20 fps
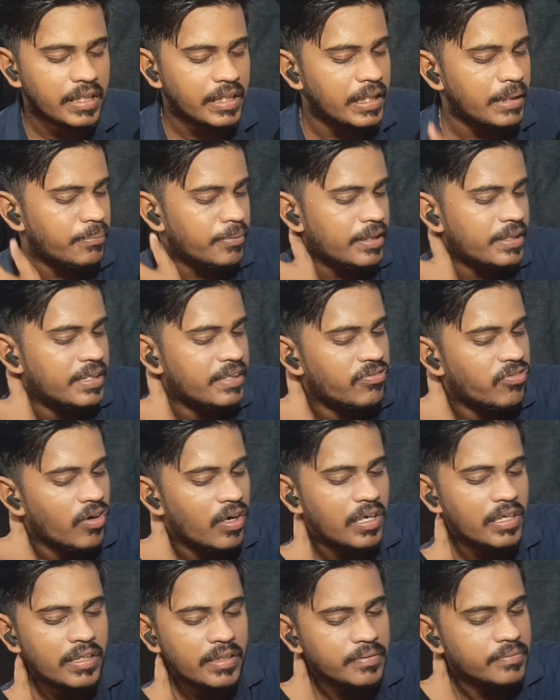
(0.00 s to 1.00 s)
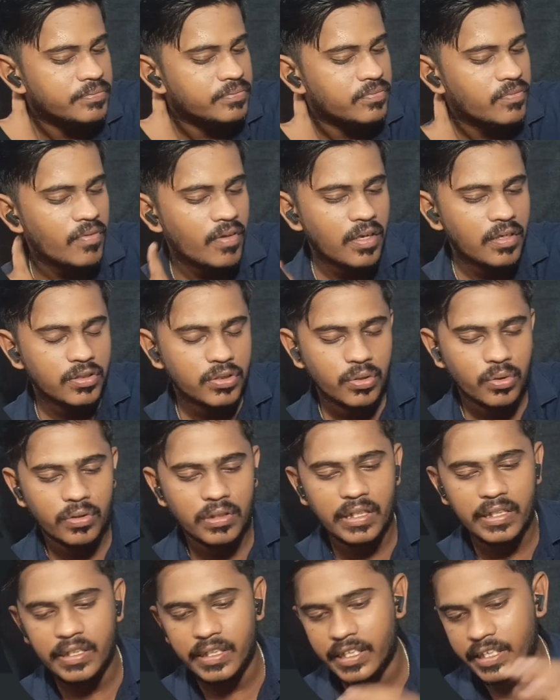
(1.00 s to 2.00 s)
Keep it default so
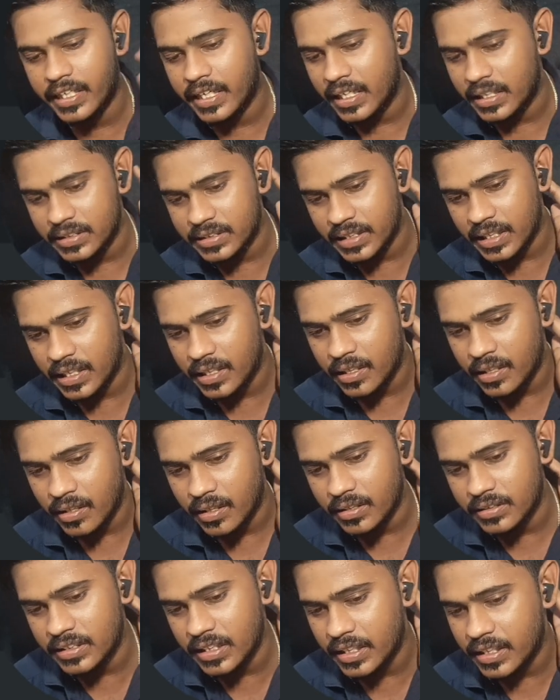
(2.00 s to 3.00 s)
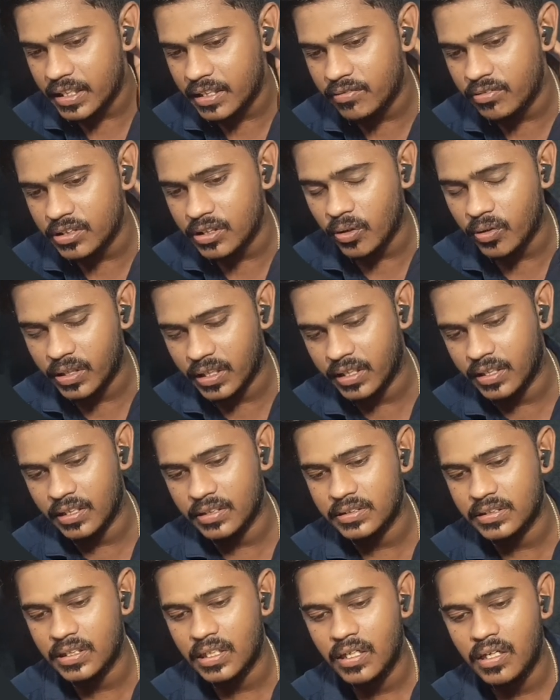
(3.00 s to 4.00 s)
that it can generate without
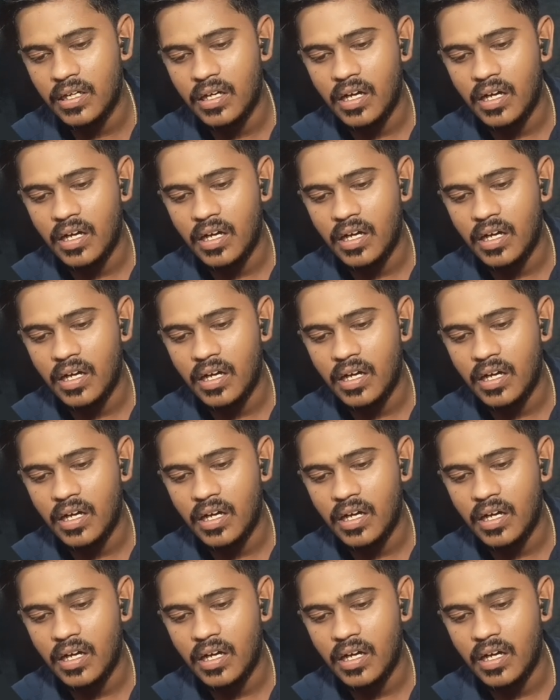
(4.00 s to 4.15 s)
errors.